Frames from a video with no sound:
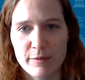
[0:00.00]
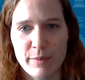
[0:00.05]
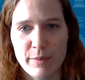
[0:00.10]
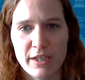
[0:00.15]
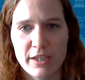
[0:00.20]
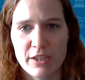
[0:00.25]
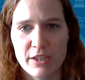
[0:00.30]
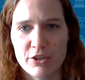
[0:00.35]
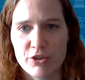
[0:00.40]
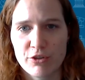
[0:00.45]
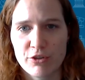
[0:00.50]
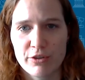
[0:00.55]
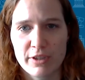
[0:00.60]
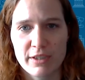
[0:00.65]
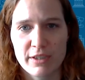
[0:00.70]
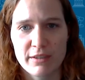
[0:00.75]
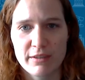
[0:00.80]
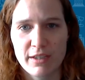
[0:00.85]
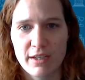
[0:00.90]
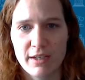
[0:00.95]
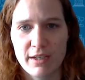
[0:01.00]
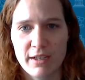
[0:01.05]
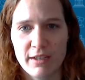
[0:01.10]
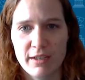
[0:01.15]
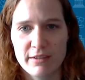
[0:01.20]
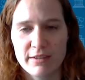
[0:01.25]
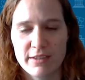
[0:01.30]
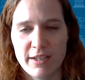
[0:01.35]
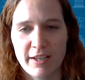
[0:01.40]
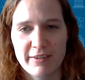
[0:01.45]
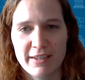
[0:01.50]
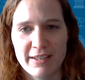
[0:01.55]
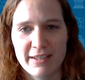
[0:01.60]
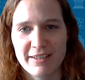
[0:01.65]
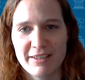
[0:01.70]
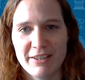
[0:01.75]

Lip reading: making sure that nothing,